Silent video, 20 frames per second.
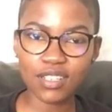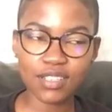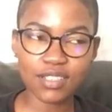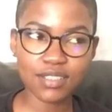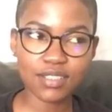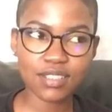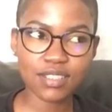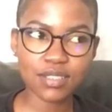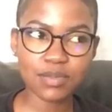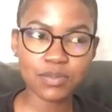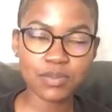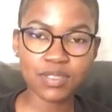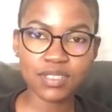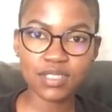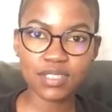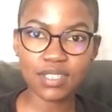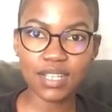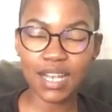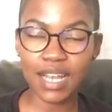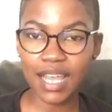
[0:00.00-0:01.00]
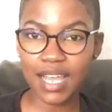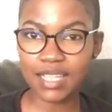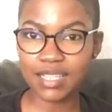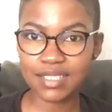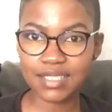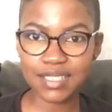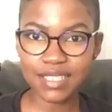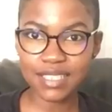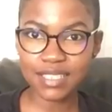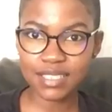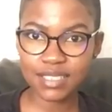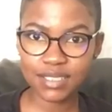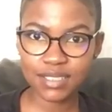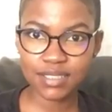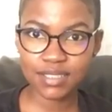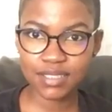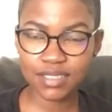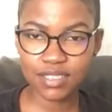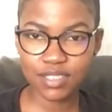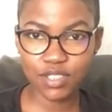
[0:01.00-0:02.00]
this Mr.
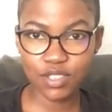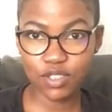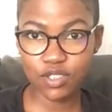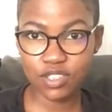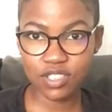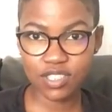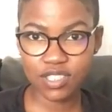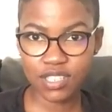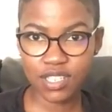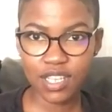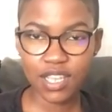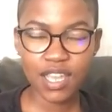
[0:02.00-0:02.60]
Lancelin dude.